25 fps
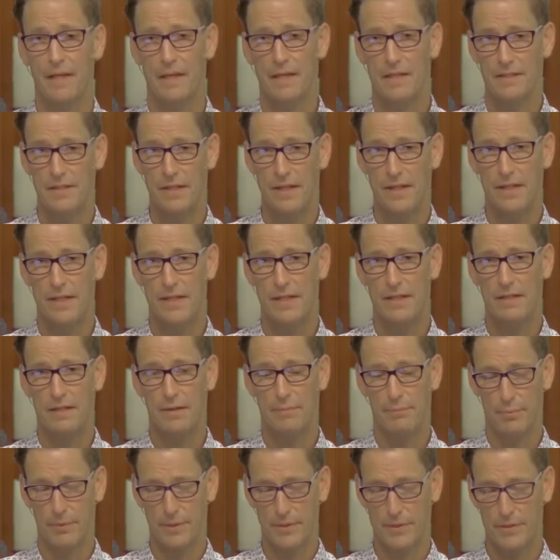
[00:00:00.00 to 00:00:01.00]
Taking a
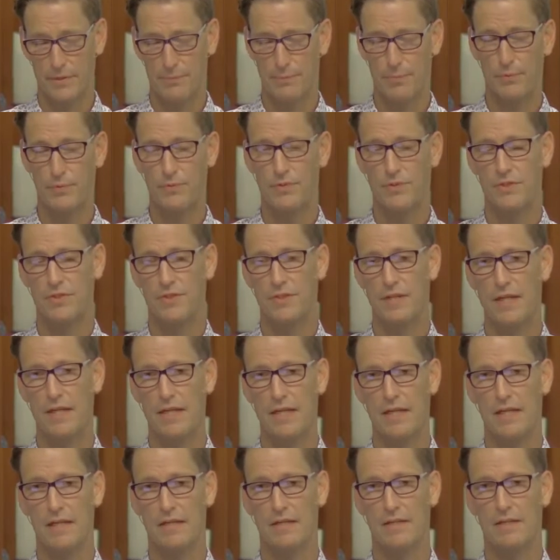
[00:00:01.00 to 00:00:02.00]
principled
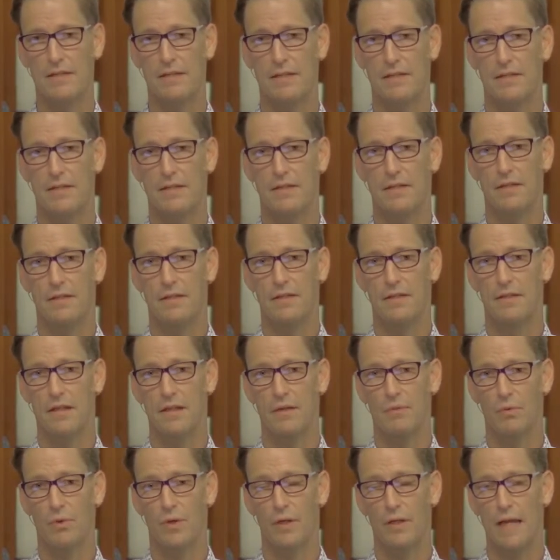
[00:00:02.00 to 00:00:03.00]
stand
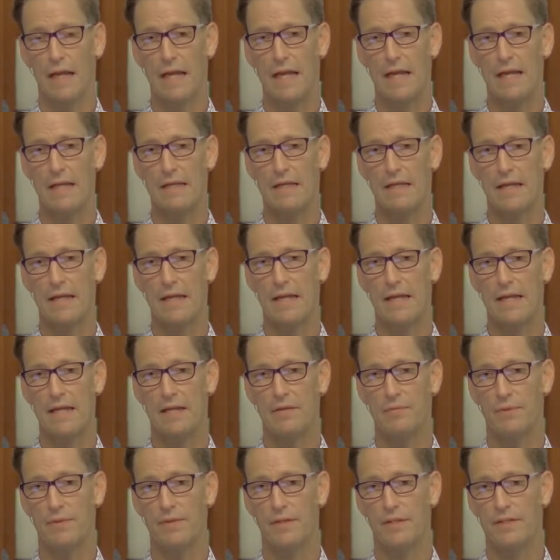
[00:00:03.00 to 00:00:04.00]
can work hand in hand
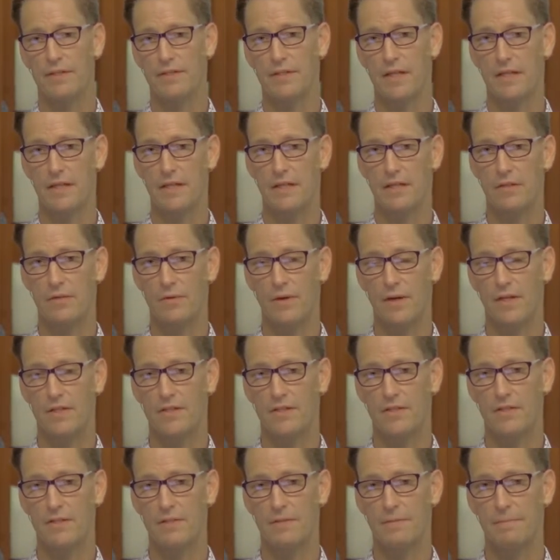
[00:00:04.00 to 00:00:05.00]
with extending
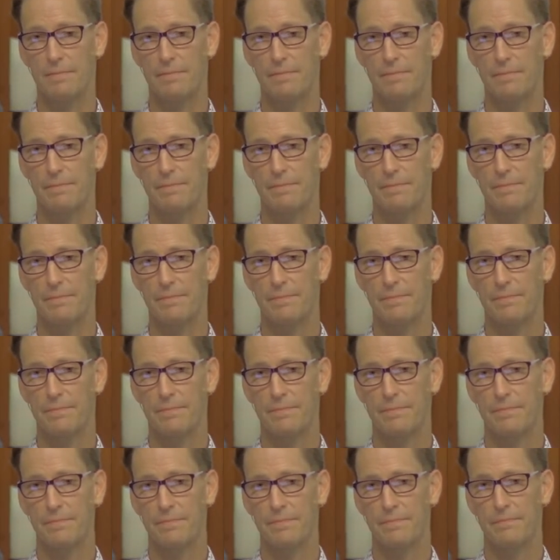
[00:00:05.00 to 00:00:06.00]
grace.
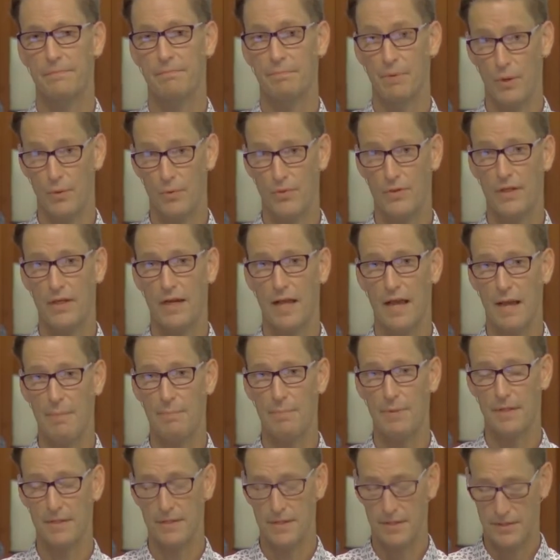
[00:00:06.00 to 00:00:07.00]
Both can
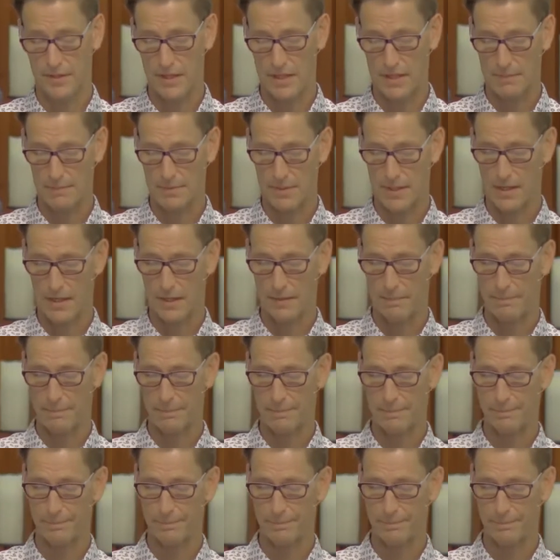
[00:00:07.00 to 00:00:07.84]
happen at the same time.